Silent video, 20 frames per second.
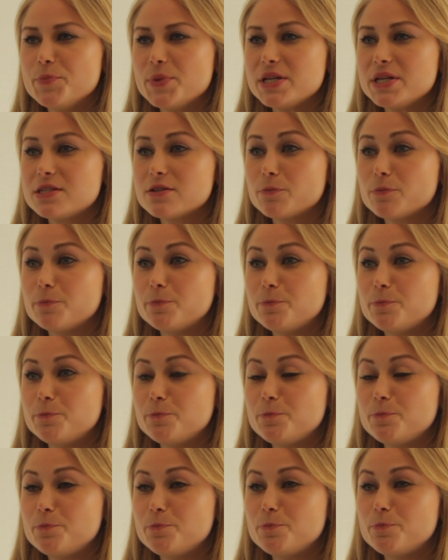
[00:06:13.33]
It's a
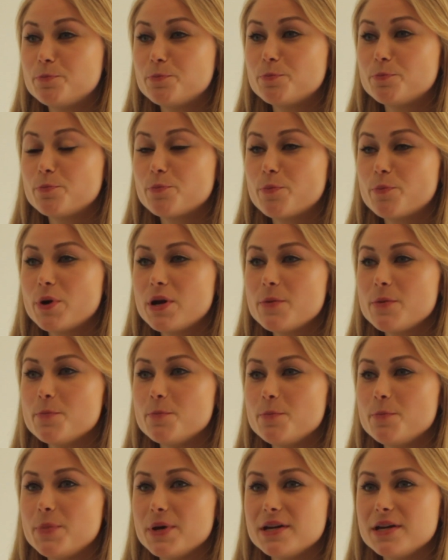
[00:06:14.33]
pretty
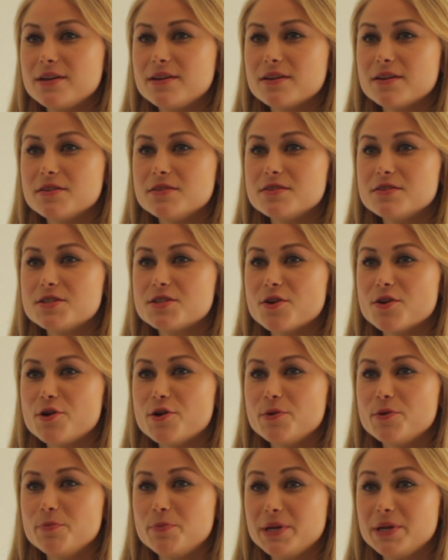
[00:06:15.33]
big
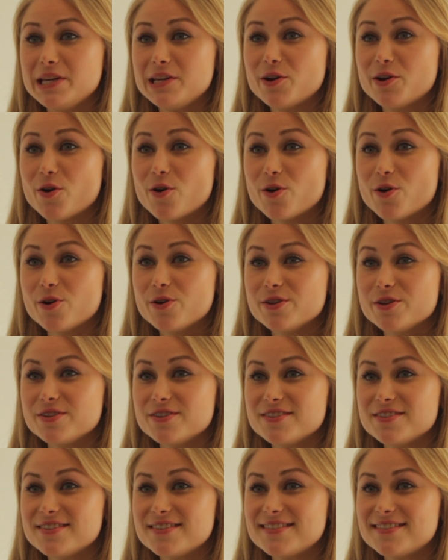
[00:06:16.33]
concern
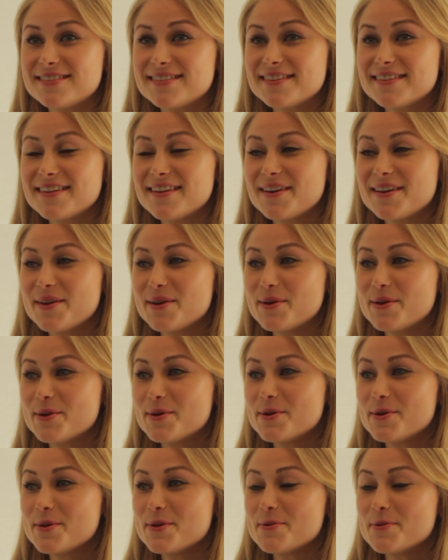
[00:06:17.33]
because
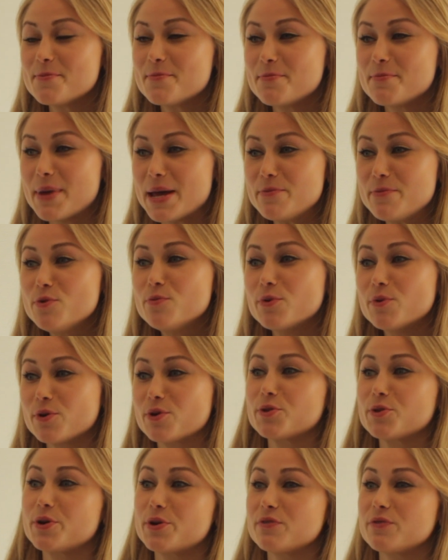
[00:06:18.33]
people put a
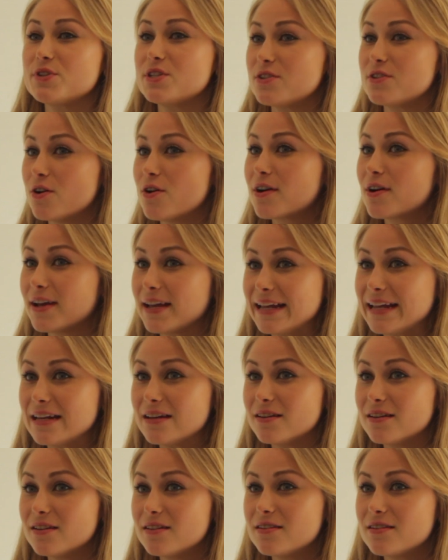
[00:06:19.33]
lot of stock
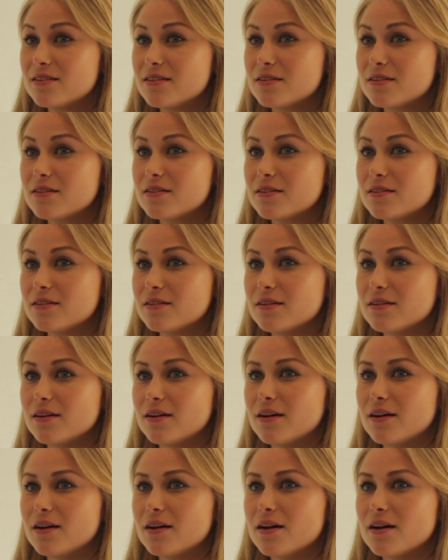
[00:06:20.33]
in
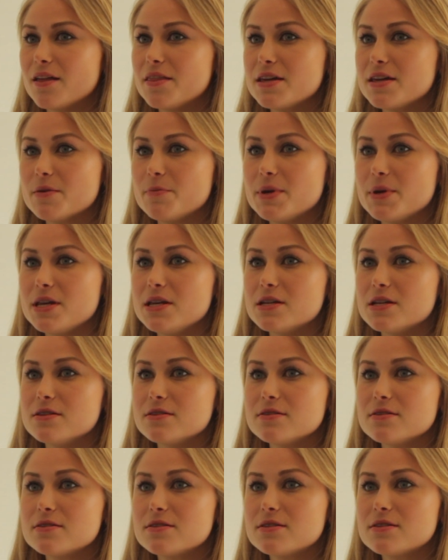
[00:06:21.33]
the
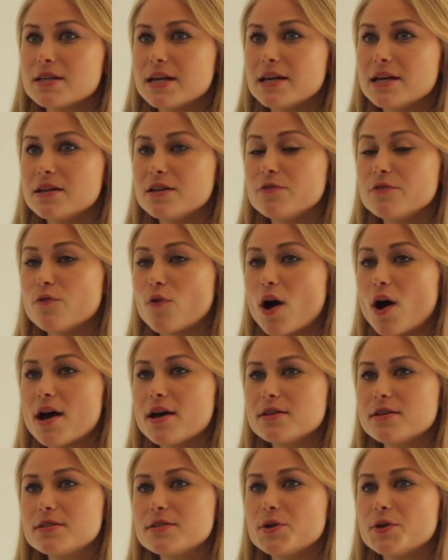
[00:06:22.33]
opinions and
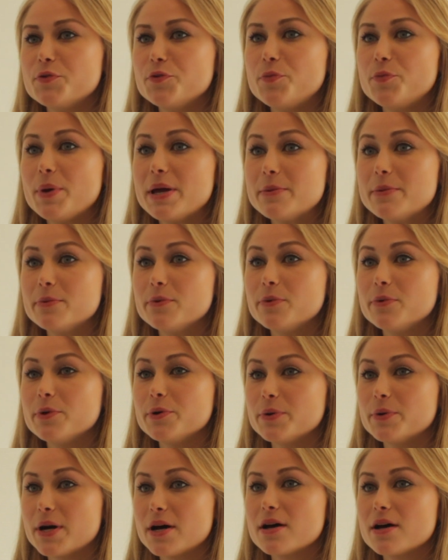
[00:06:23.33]
advice of people who
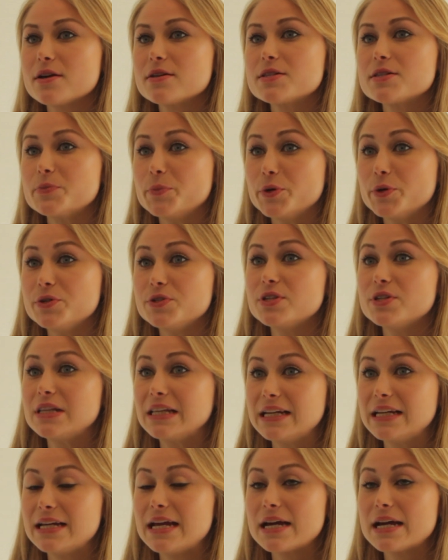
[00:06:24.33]
are
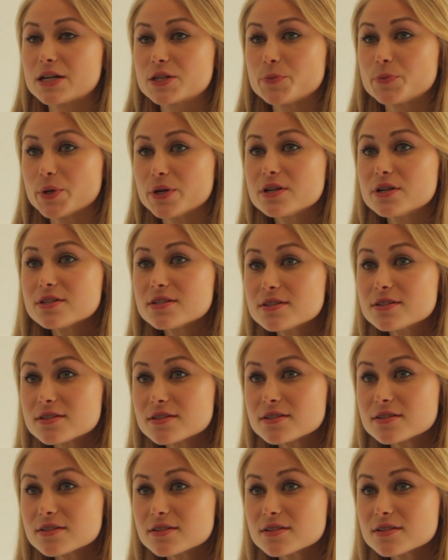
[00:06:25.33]
supposedly experts.